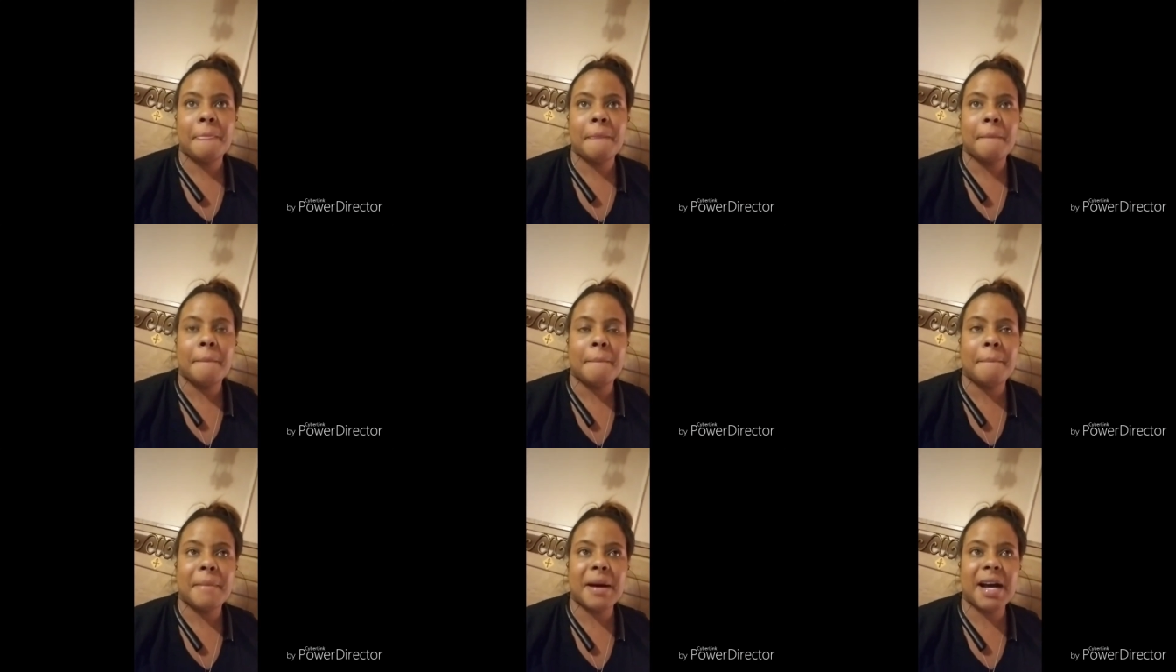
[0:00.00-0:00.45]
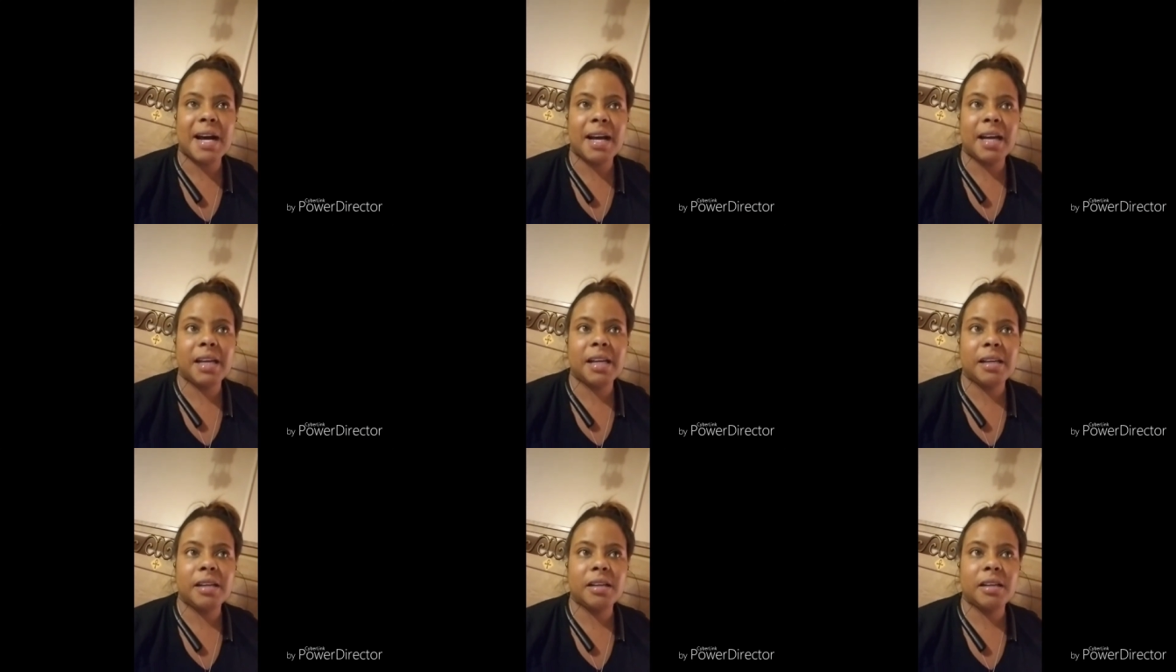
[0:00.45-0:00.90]

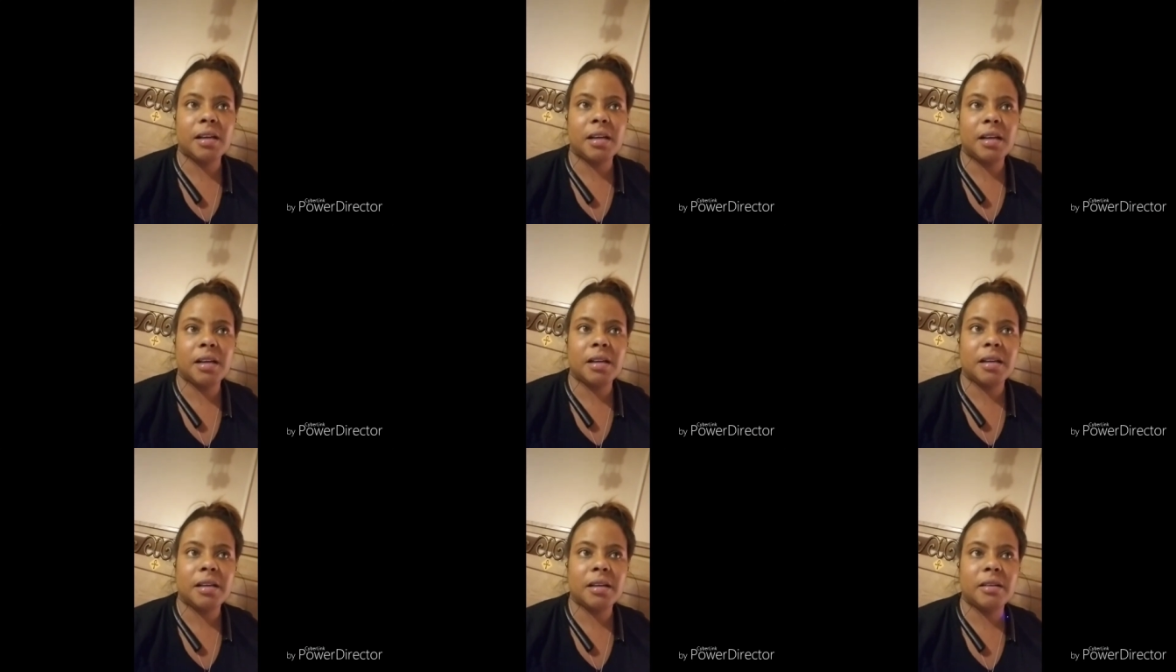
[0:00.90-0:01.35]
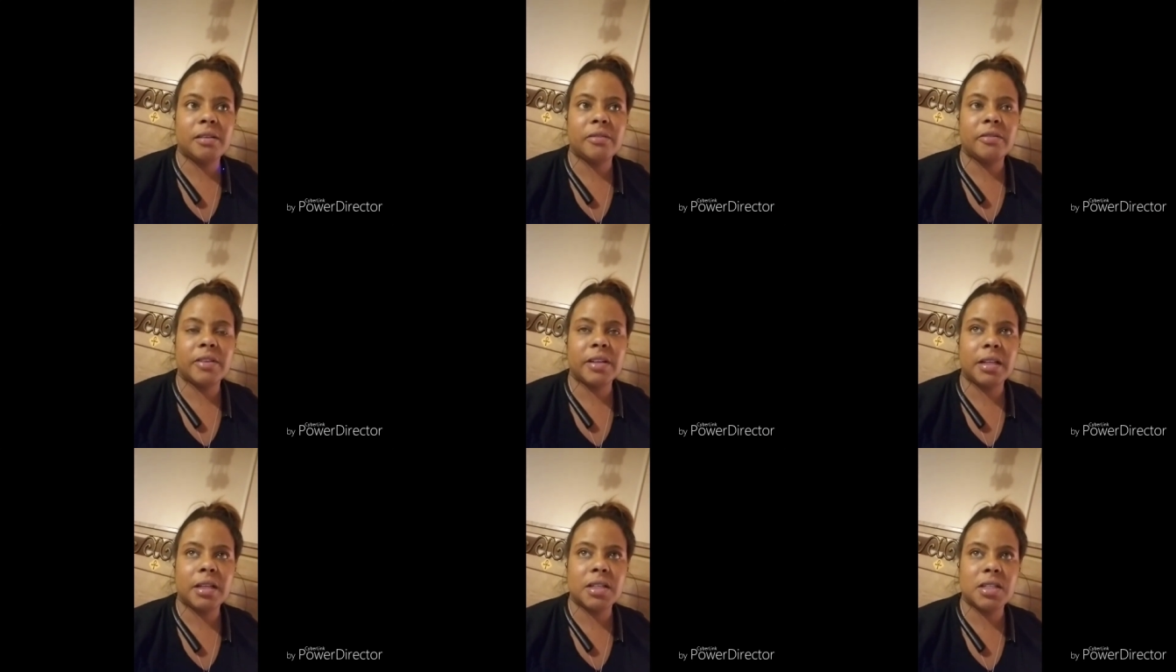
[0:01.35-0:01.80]
my
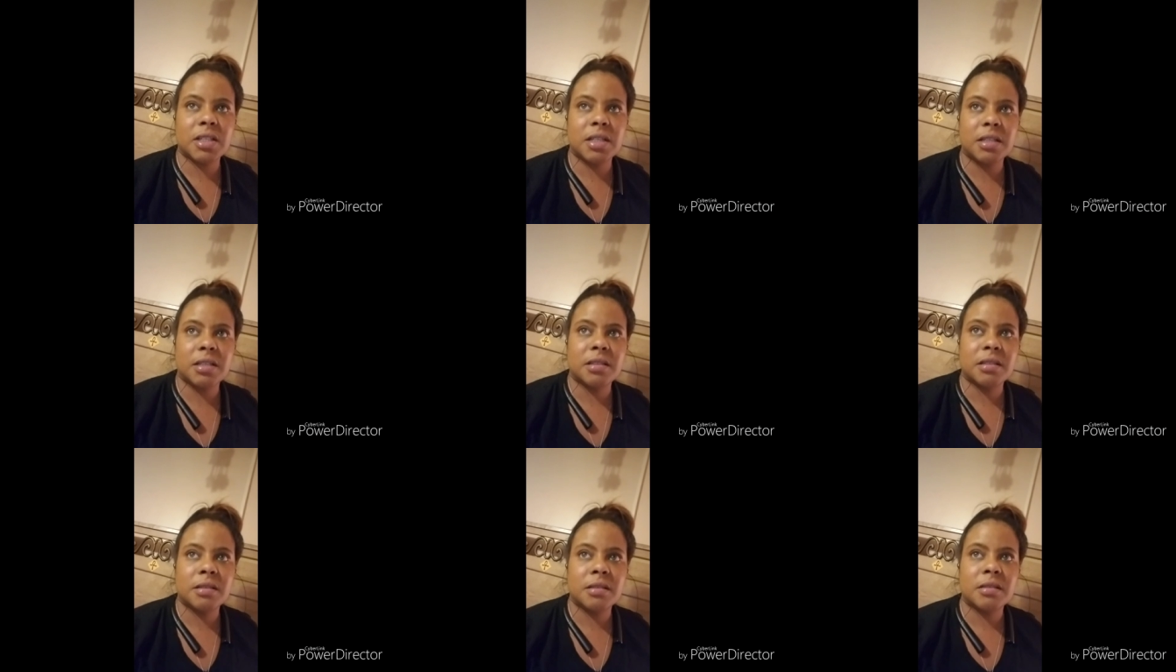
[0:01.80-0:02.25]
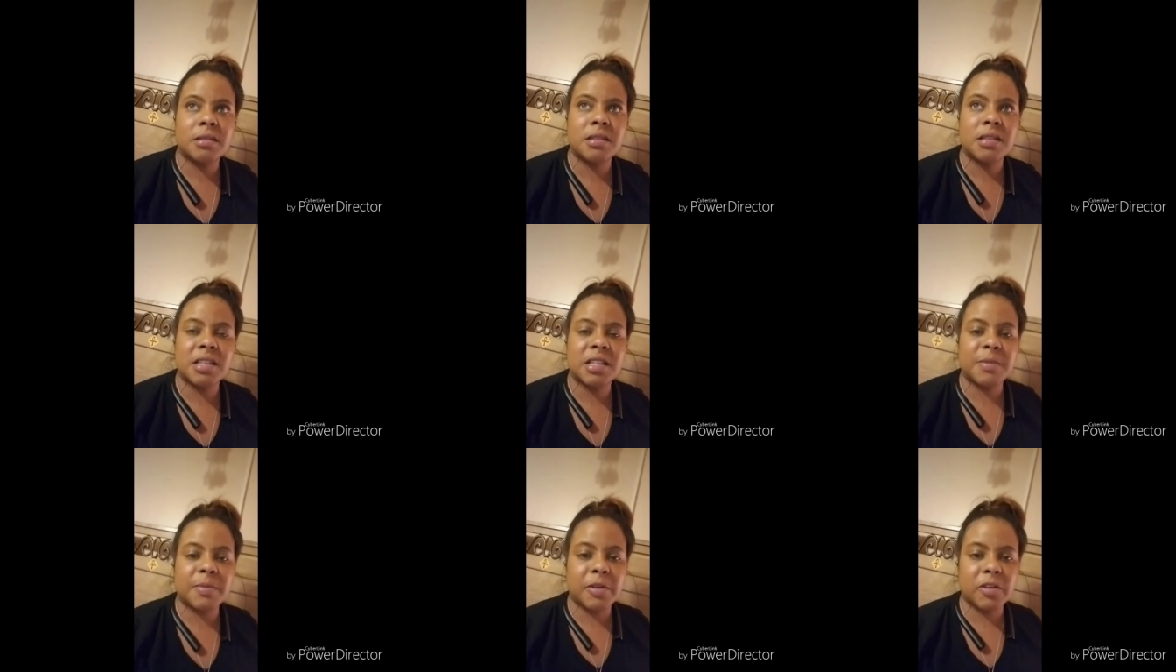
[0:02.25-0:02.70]
religion,
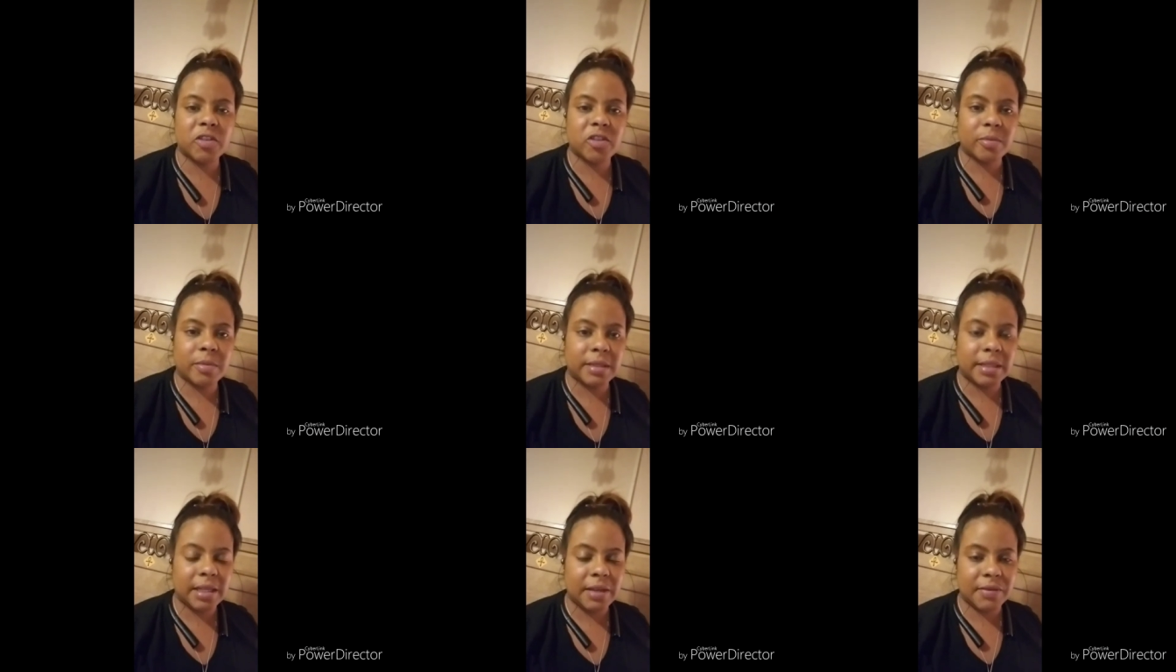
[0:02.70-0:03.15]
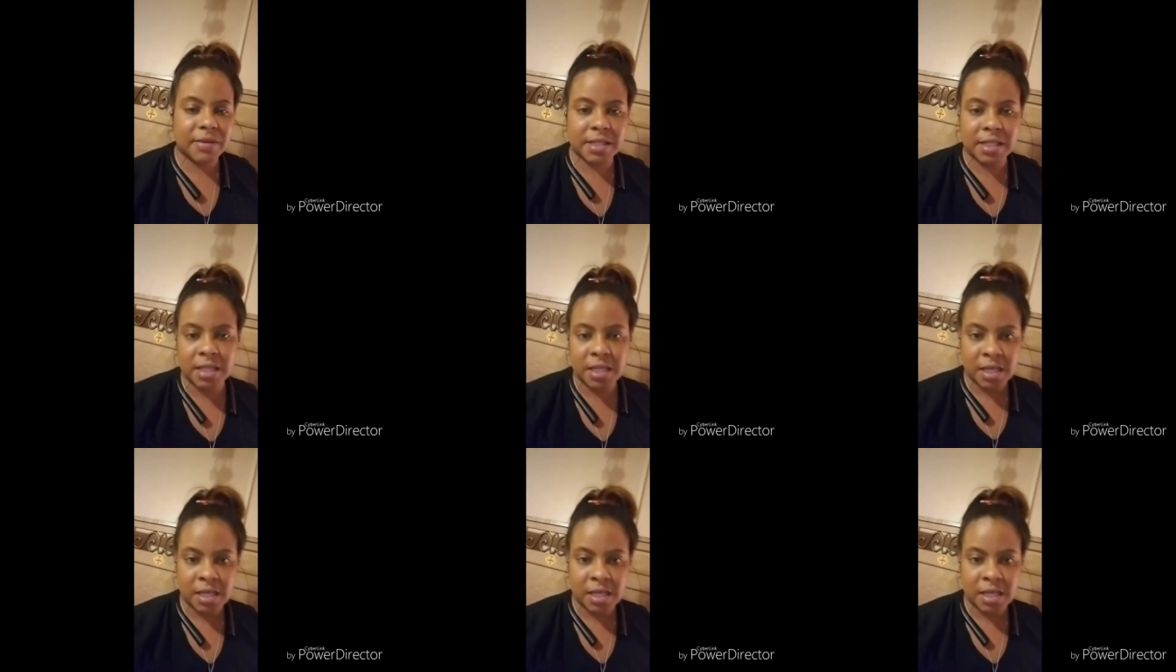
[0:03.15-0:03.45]
spiritual beliefs,